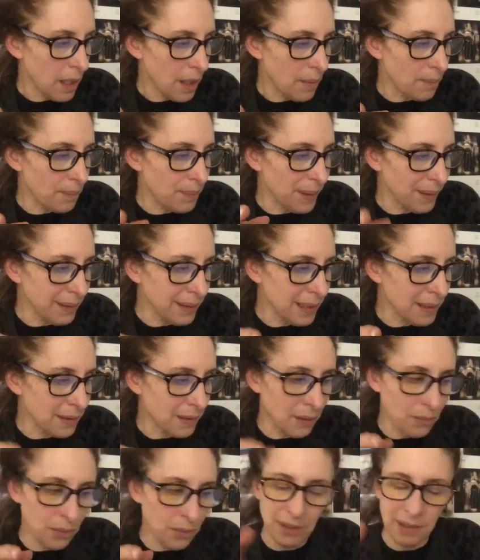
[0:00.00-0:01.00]
Buildings
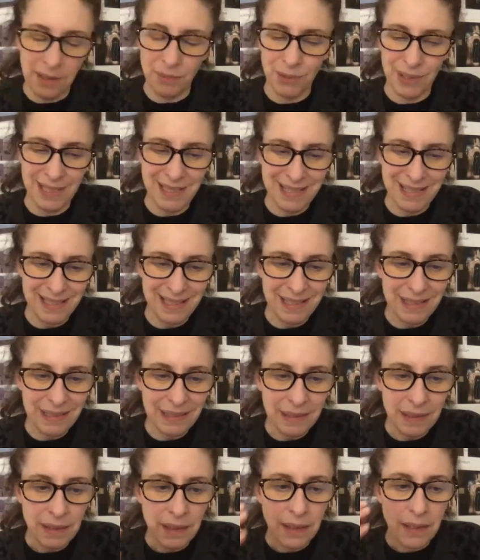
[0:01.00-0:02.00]
are really recent.
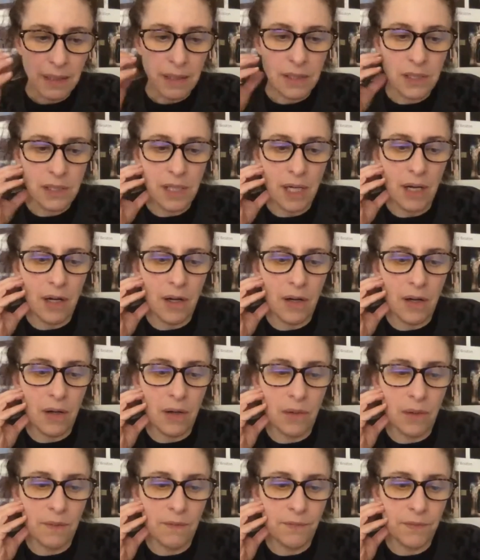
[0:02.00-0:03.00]

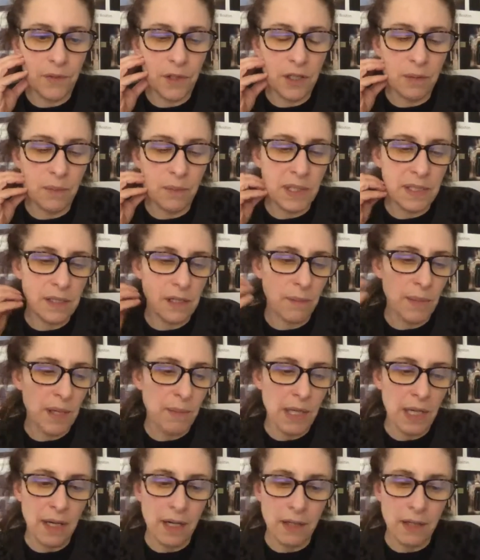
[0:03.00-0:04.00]
So if humans are
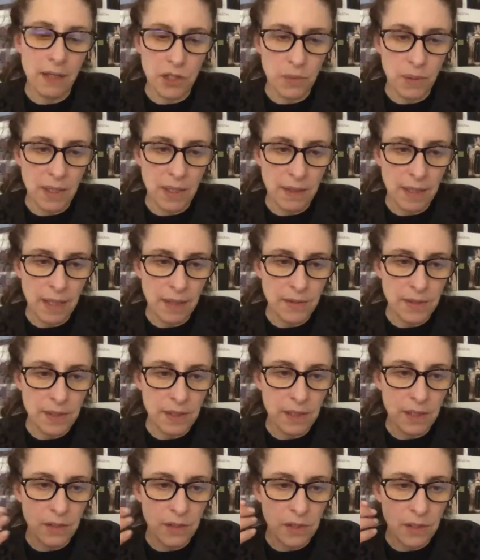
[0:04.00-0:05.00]
maybe
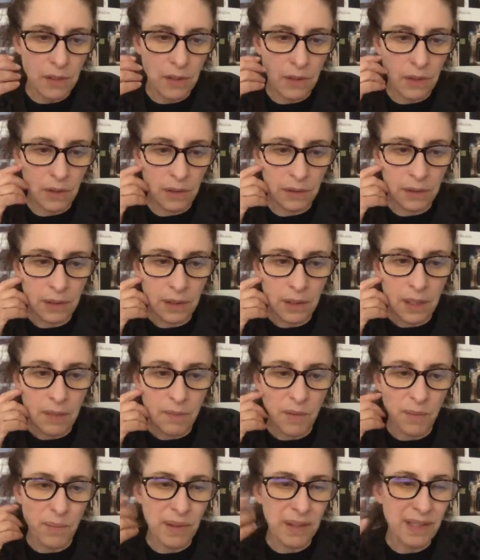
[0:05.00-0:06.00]
120,000 years old,
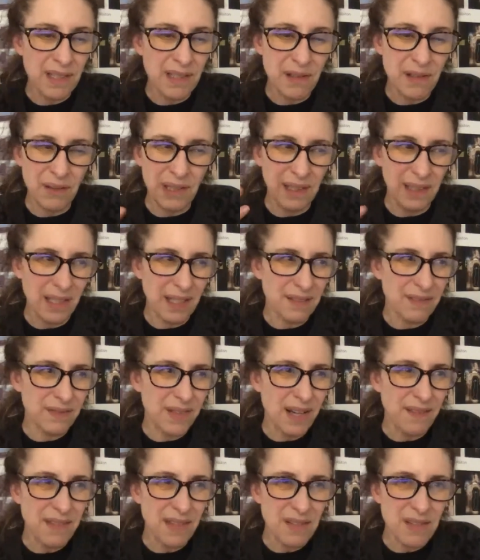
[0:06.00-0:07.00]
the buildings are only like
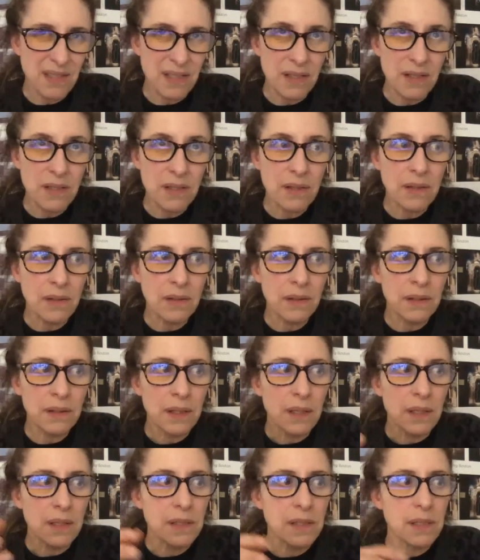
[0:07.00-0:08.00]
5,000 years old.
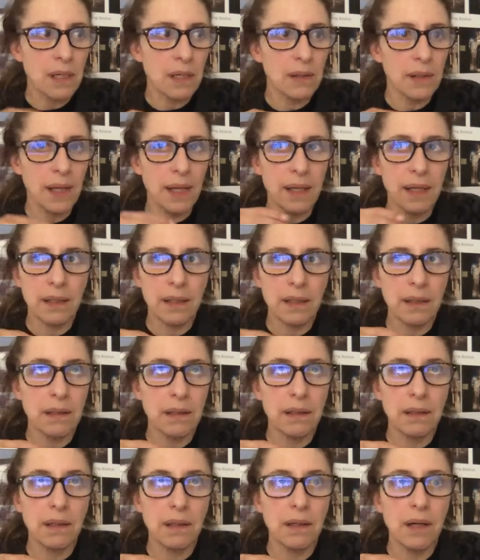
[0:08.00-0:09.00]
So like
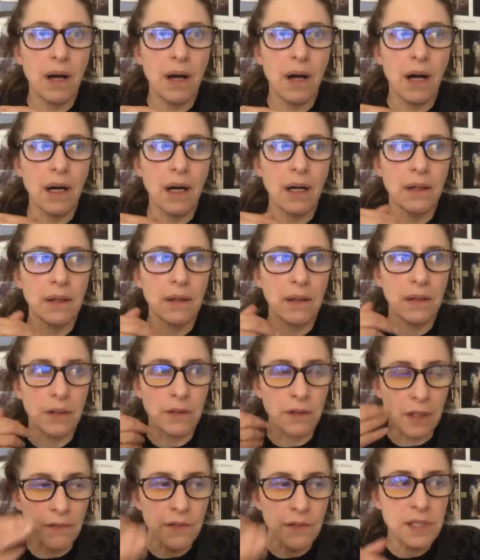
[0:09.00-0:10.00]
our, the
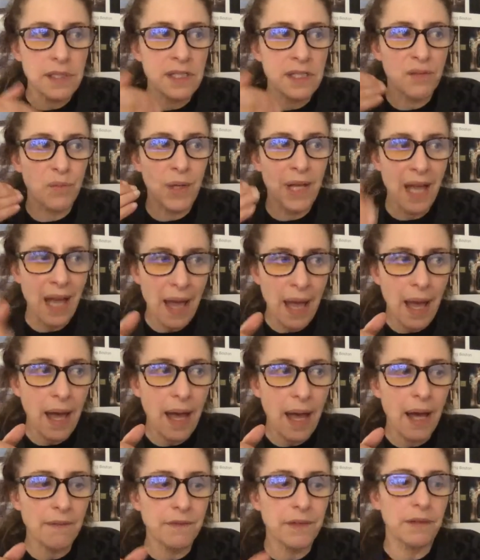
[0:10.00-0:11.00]
nervous system we
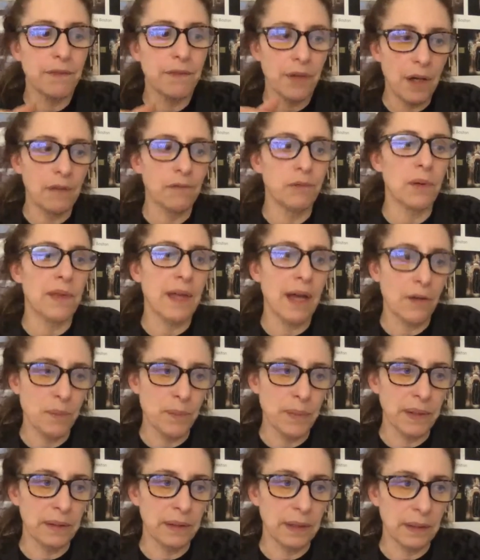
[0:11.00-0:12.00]
have evolved without
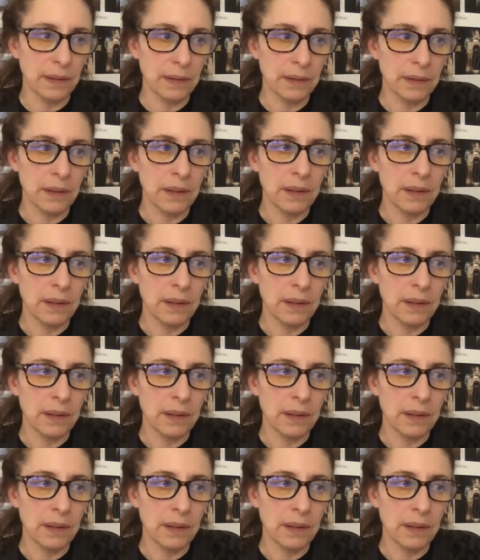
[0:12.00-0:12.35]
buildings.